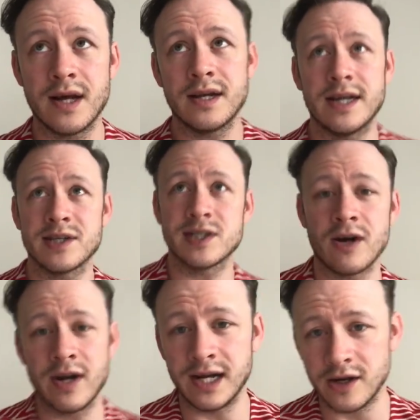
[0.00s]

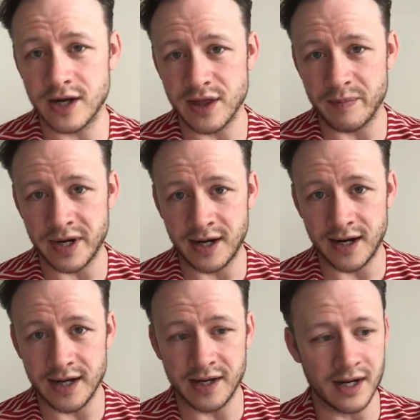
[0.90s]
necessarily look the
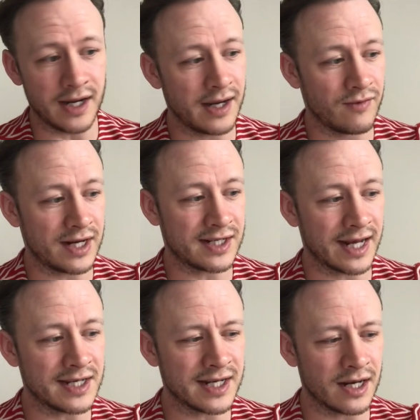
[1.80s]
part in wrestling.
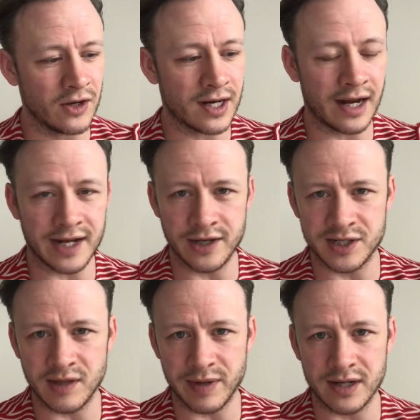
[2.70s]
He didn't look like your
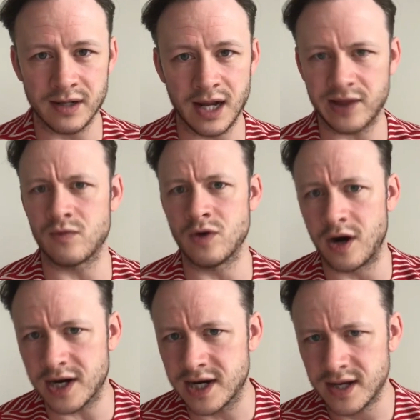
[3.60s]
typical, like The
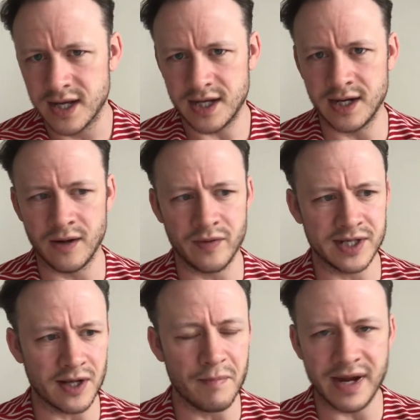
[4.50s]
Rock,
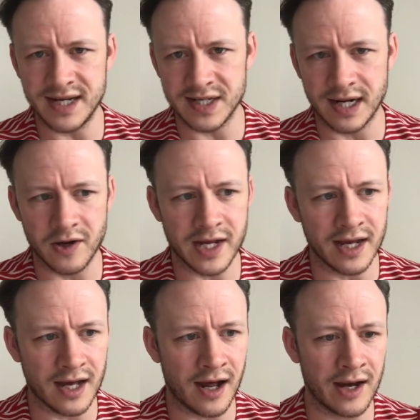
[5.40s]
this amazing looking
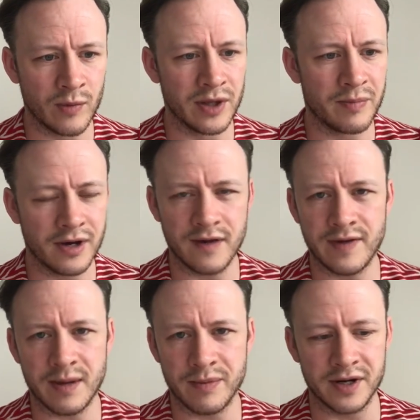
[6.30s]
guy with the
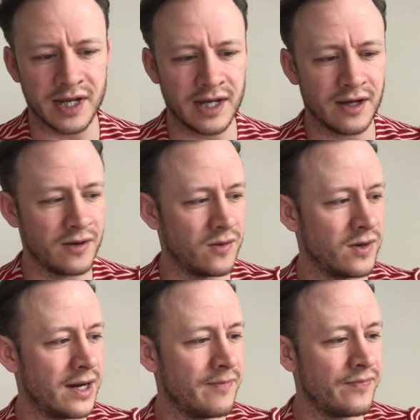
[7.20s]
perfect body
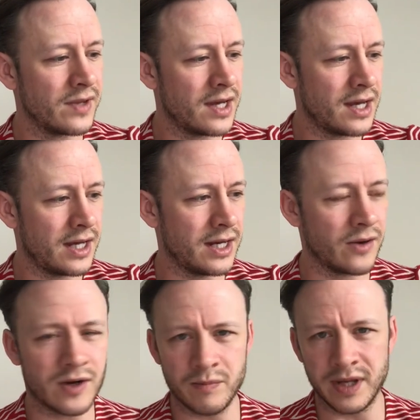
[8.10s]
who,
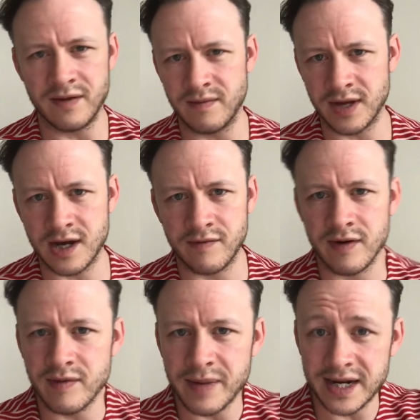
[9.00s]
could be the cover
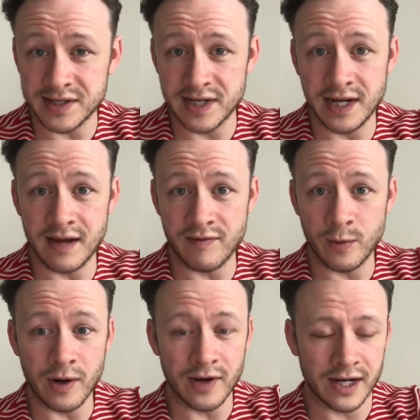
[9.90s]
of a magazine
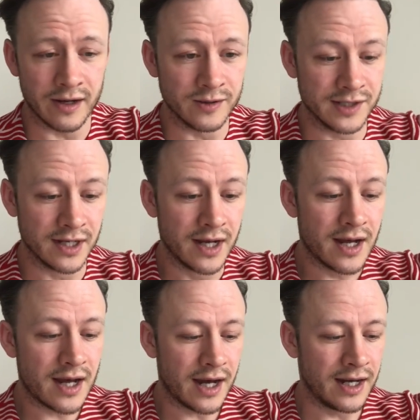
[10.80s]
everywhere he goes.
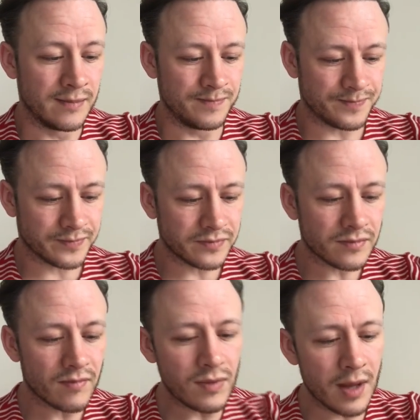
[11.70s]

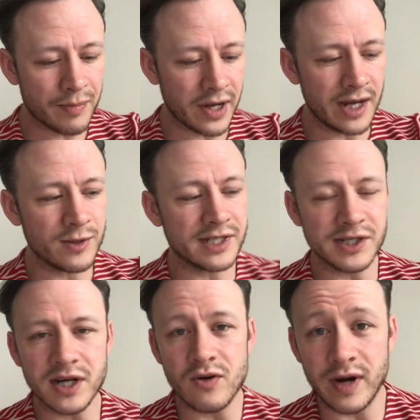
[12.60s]
But he was
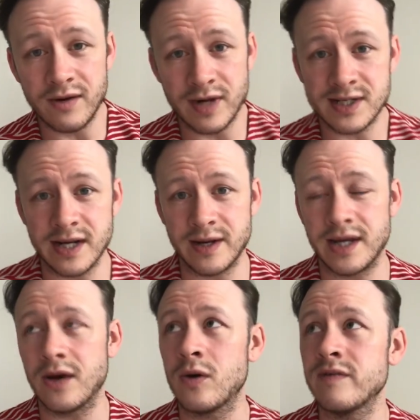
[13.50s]
such a great wrestler.
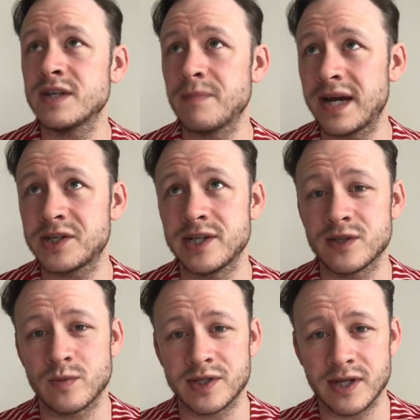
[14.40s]
All of his
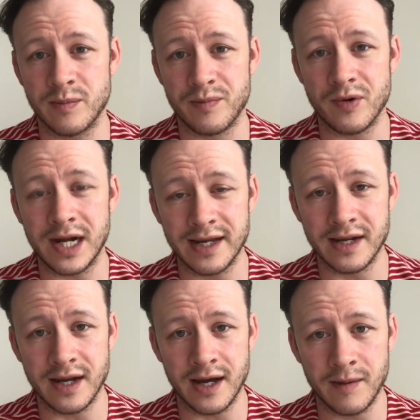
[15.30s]
matches were so
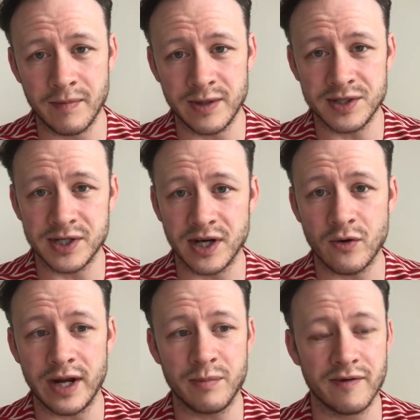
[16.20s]
brilliant. He was such a
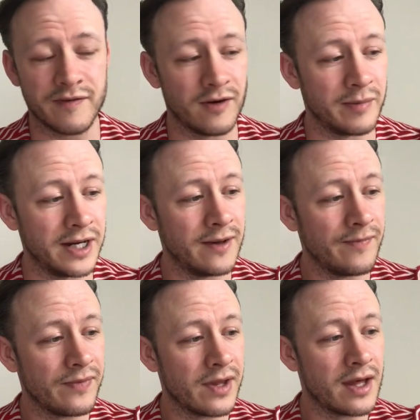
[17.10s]
great performer
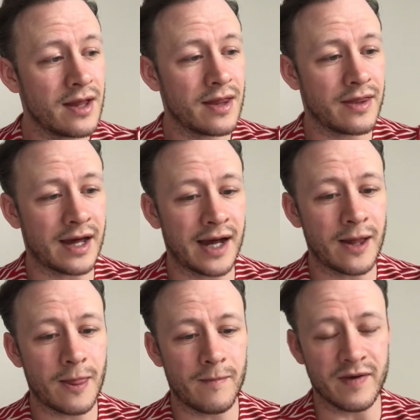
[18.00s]
that
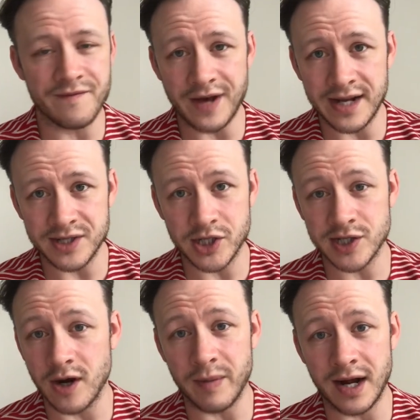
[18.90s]
the fans just
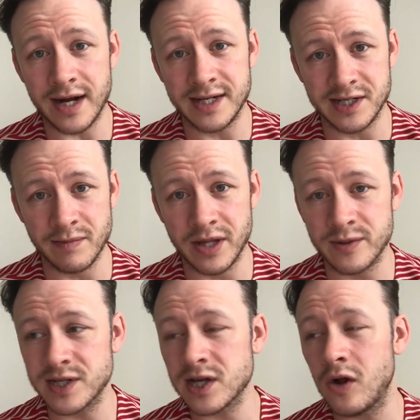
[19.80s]
got behind him. And there
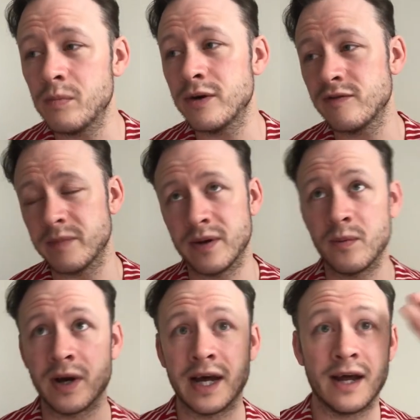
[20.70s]
was this whole movement
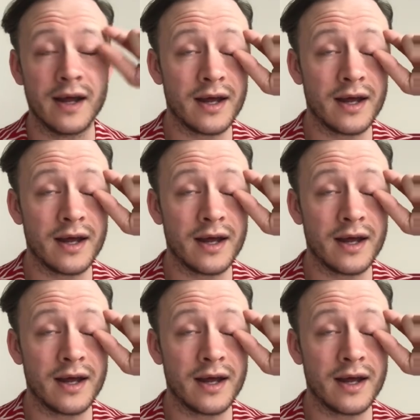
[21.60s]
where